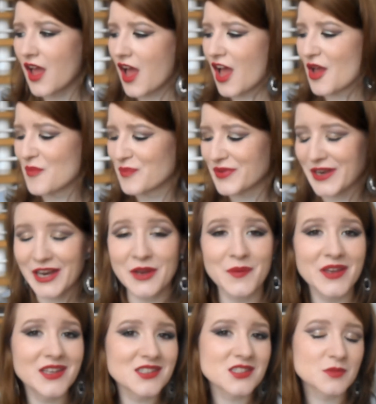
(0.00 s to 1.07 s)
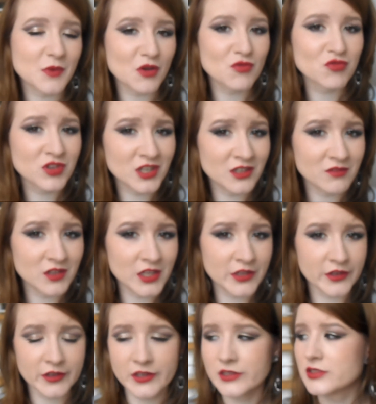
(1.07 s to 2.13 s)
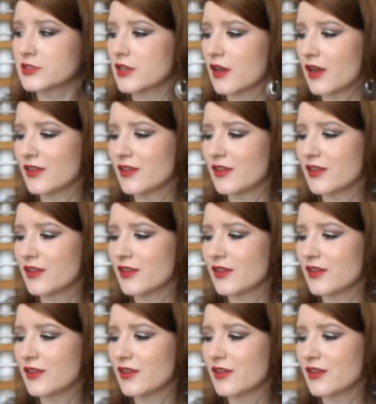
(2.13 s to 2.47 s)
But anyway, it smelled really, really good.